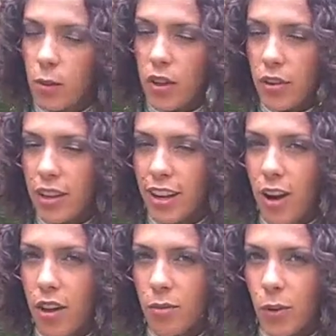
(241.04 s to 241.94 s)
whether or not they
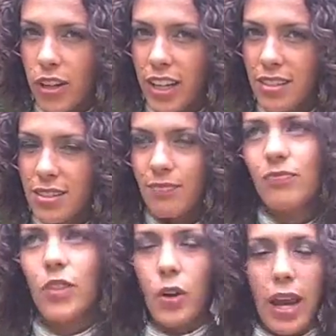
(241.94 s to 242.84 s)
call them meridians.
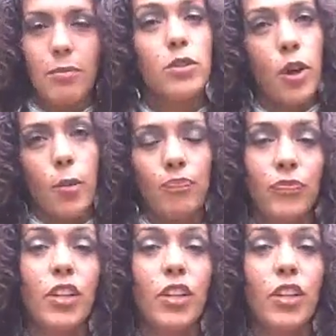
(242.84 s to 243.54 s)
Okay, so